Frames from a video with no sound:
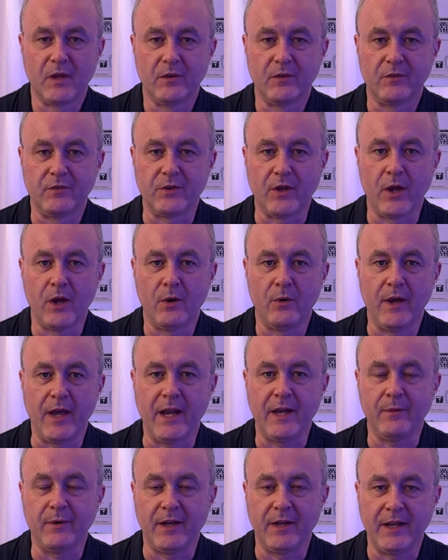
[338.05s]
So
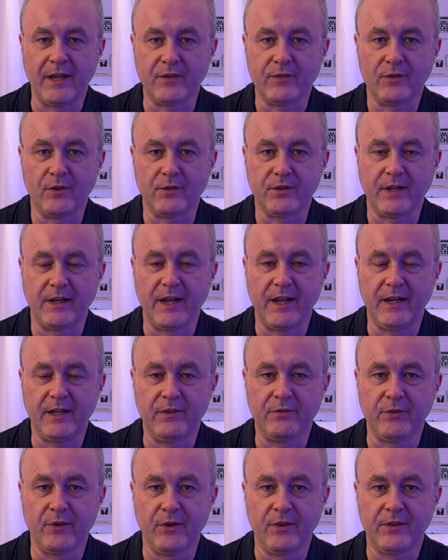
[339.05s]
anyway, let's not delay any
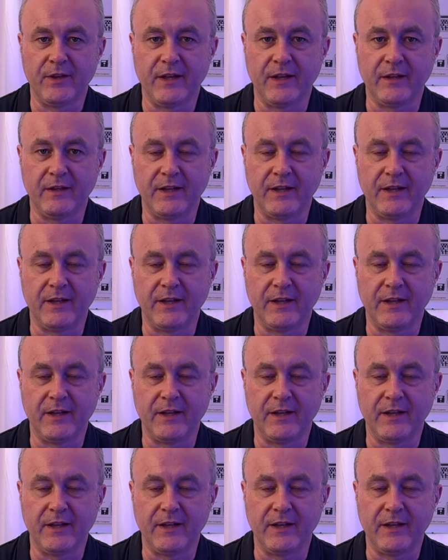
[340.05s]
further.